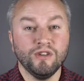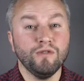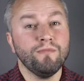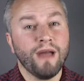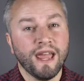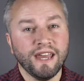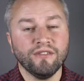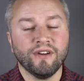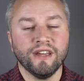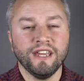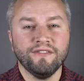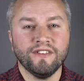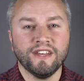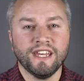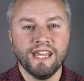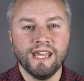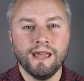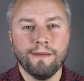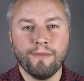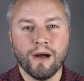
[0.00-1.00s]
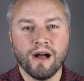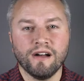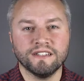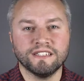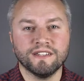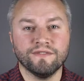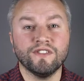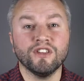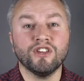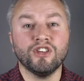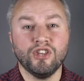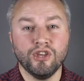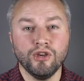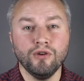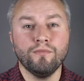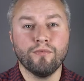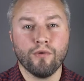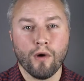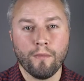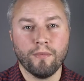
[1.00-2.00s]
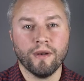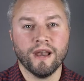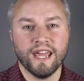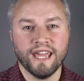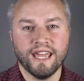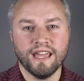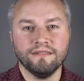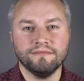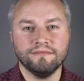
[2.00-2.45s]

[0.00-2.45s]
You may not even hear parts of the cue properly